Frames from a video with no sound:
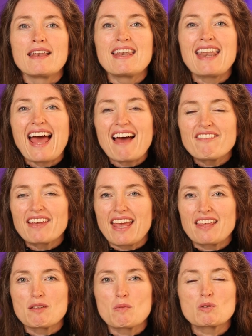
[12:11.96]

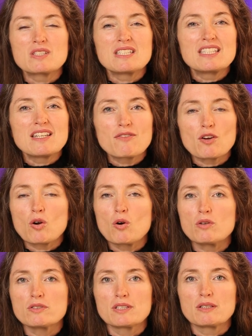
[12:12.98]
navigate the most
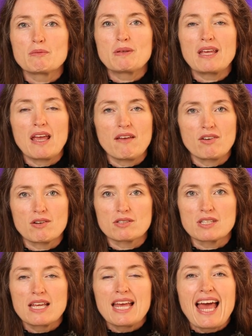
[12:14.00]
difficult
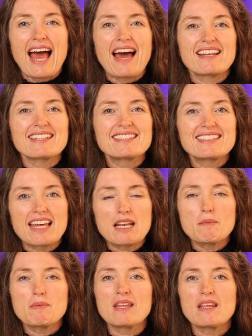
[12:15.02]
behaviors, how to set
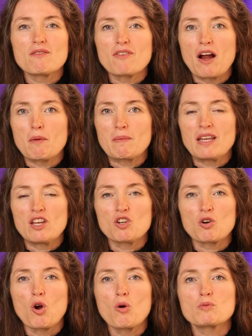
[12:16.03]
up the environment in
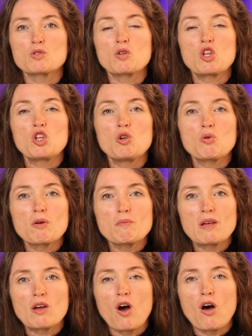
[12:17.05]
your home so that you can
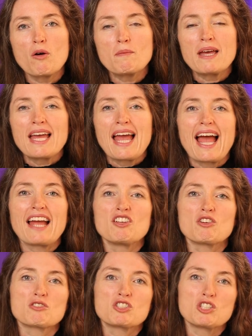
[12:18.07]
be calm
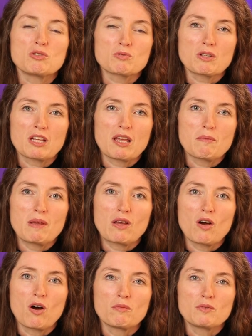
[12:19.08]
and your children can be
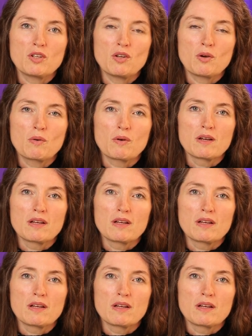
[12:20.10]
calm too,